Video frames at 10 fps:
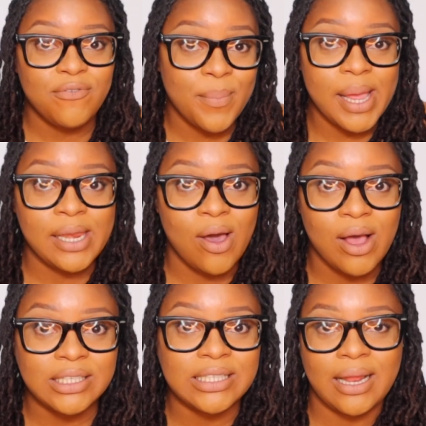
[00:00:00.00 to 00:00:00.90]
For my
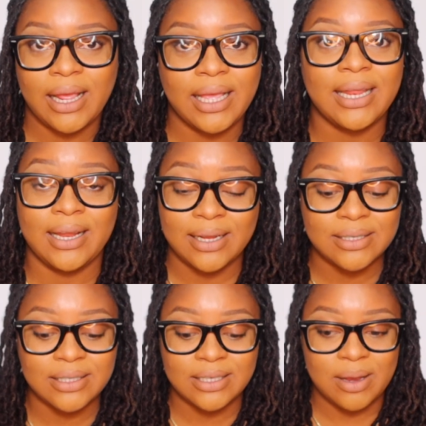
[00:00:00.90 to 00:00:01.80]
locks, like it
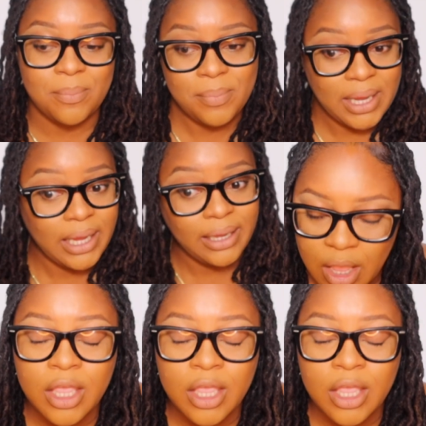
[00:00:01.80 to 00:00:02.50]
is me.